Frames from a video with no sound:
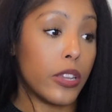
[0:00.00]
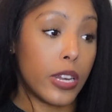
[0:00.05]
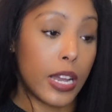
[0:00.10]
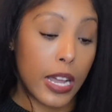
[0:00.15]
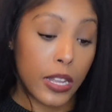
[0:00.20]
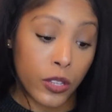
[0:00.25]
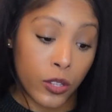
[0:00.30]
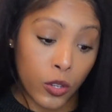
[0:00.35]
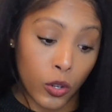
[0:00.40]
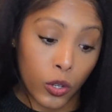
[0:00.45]
the
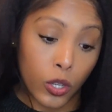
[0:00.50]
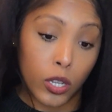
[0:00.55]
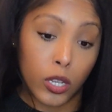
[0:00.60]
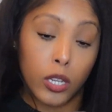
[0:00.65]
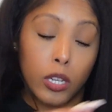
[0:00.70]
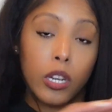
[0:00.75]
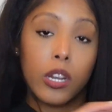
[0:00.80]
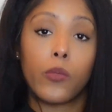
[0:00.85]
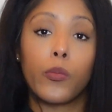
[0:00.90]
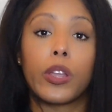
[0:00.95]
not so
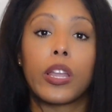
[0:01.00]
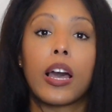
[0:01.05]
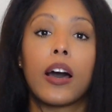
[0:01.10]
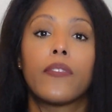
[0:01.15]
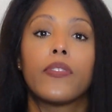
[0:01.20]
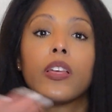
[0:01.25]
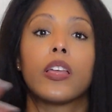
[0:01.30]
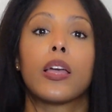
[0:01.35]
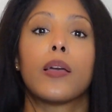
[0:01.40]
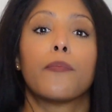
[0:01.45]
good, and we
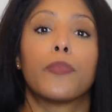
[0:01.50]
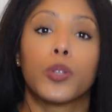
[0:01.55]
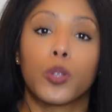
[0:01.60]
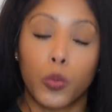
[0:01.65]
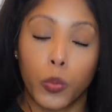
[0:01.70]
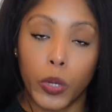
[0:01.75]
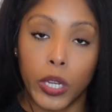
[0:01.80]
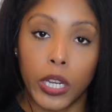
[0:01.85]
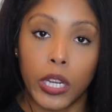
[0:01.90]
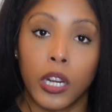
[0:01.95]
have the in
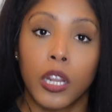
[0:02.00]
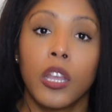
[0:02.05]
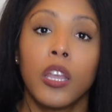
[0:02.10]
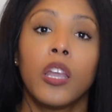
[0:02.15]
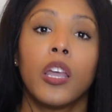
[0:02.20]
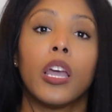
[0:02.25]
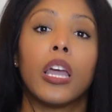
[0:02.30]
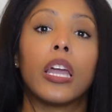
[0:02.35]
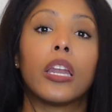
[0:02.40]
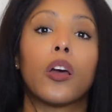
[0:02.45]
between.
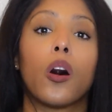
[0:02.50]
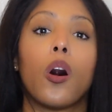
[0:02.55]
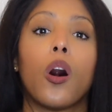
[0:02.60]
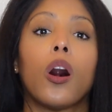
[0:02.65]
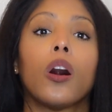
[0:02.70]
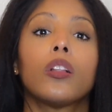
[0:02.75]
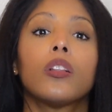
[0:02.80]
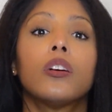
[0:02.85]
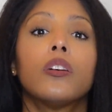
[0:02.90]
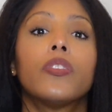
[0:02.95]
And
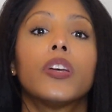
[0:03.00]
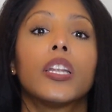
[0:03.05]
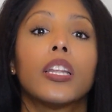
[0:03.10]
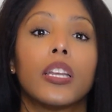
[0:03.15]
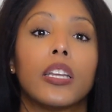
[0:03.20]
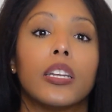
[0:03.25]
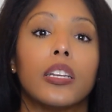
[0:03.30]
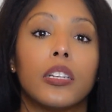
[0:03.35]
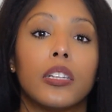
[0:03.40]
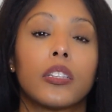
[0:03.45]
all of
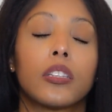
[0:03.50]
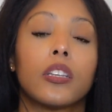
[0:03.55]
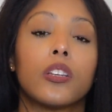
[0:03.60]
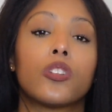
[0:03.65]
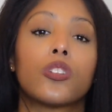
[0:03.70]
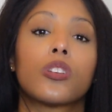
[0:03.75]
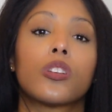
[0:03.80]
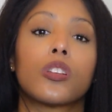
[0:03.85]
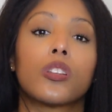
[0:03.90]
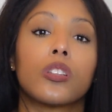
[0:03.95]
it
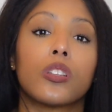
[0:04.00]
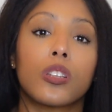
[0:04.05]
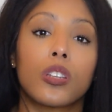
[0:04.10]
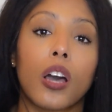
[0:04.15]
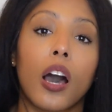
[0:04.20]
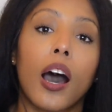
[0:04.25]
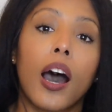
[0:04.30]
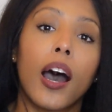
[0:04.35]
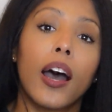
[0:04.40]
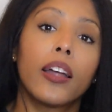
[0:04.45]
it's just
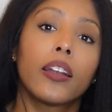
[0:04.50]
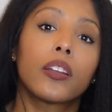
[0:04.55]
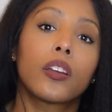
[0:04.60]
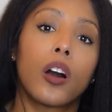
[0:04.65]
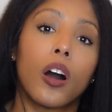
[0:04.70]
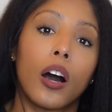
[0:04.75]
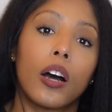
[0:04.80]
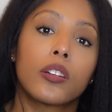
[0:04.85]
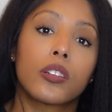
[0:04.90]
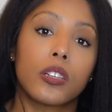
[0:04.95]
God
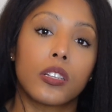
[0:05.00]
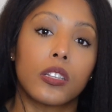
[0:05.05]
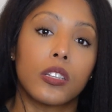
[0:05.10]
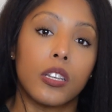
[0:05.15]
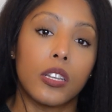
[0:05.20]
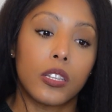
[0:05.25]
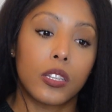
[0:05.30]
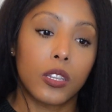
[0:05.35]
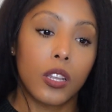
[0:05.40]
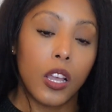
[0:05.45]

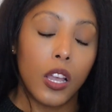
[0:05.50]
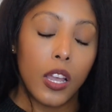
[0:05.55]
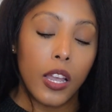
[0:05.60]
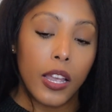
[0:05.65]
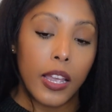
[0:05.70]
consciousness.